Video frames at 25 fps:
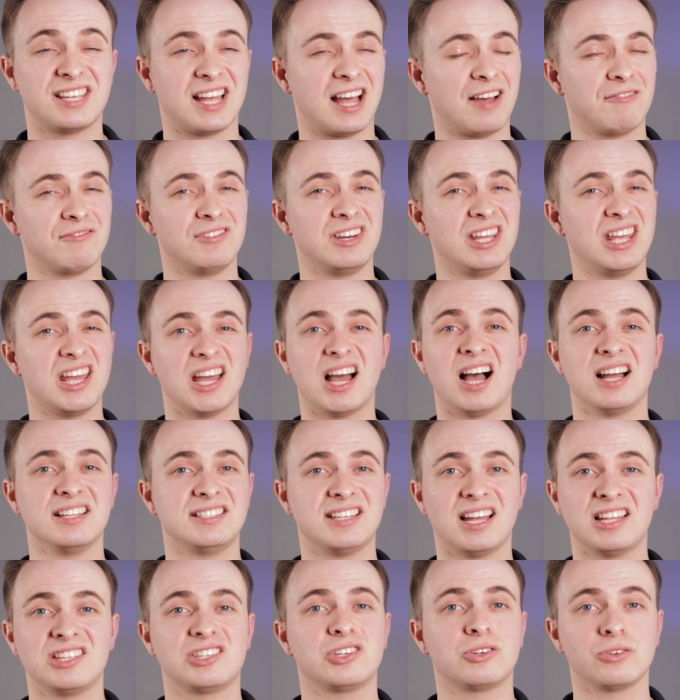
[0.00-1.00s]
have near
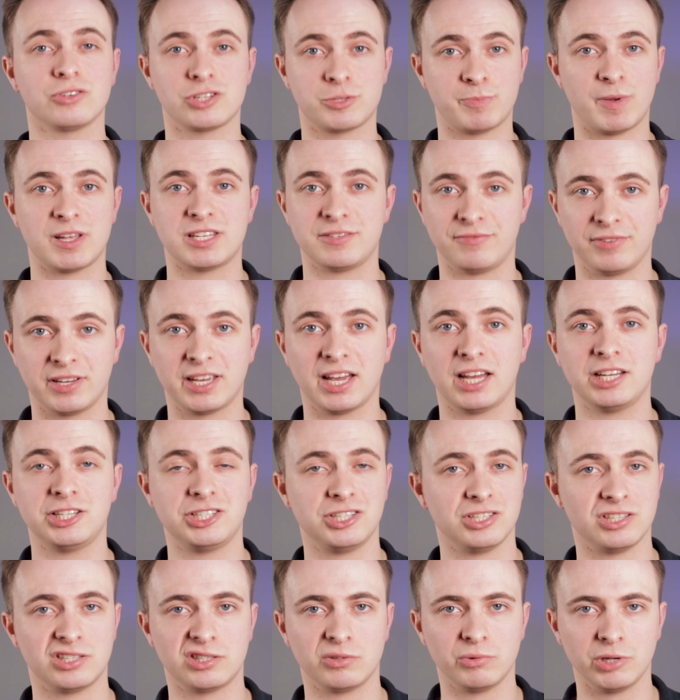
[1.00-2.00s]
identical
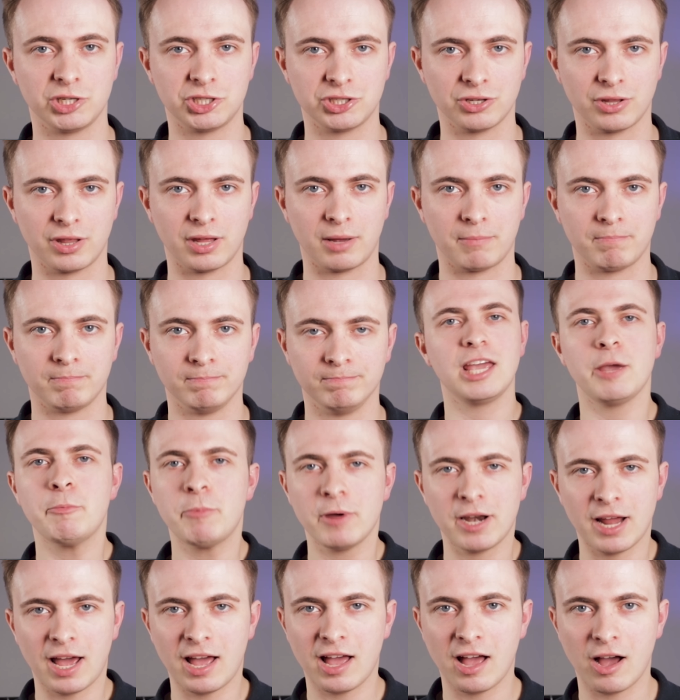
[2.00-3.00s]
specifications to each other. Keep
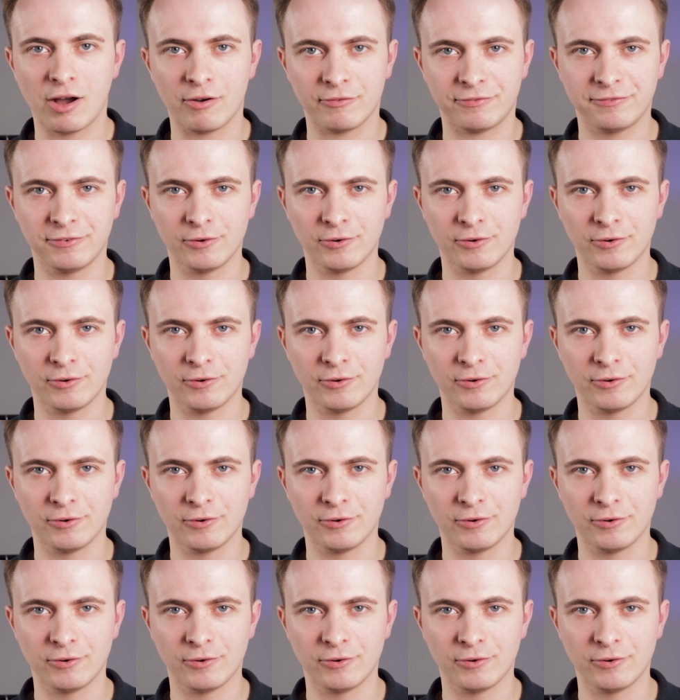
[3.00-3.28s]
an eye out